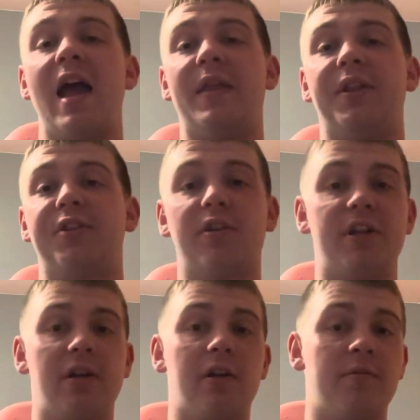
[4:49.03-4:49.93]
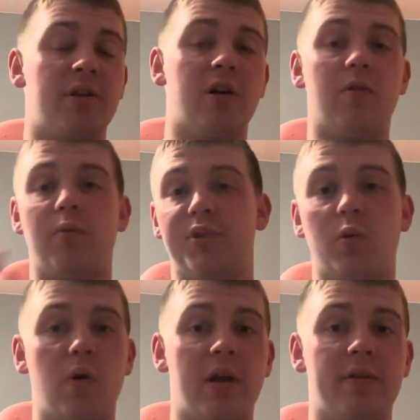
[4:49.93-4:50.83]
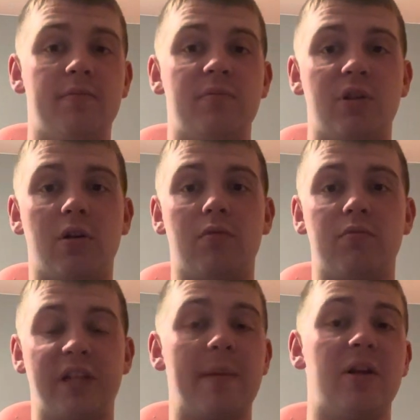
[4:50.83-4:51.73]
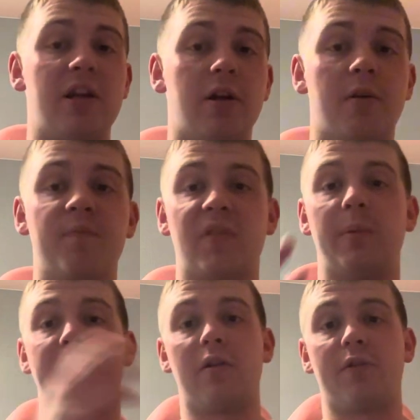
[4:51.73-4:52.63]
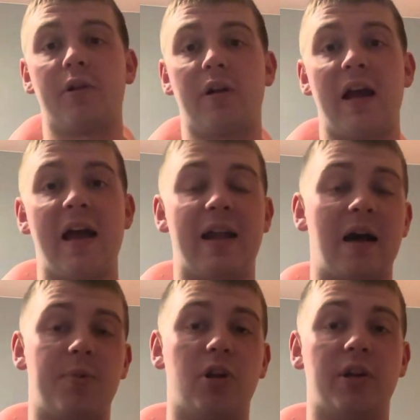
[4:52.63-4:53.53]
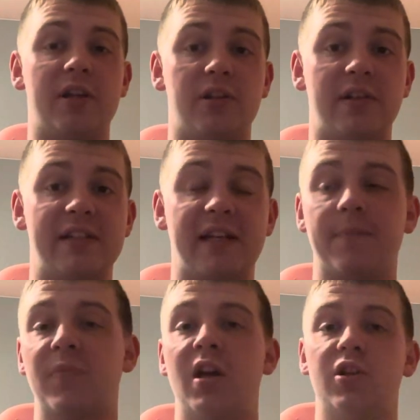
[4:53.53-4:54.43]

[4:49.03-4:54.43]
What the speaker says: And then the third year, with the one, game a year, they played over there at Albuquerque, so I didn't see it.